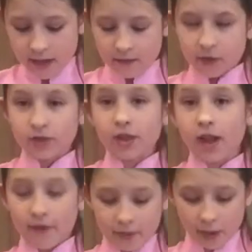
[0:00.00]
if you still
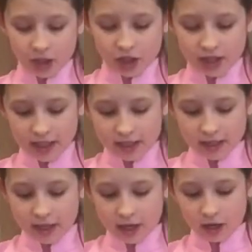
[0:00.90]
have a bunch of seeds
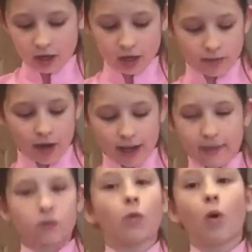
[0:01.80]
in there, you might
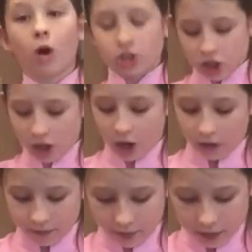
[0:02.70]
have to wash it
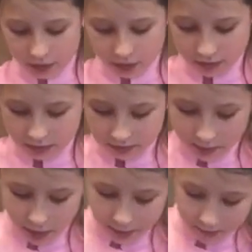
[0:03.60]
off,
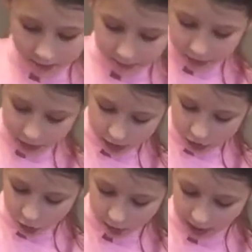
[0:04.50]
but
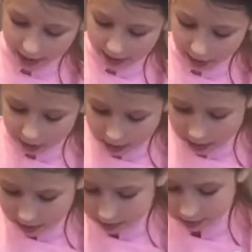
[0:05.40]
normally I
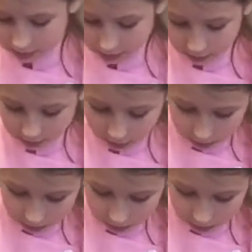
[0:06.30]
don't.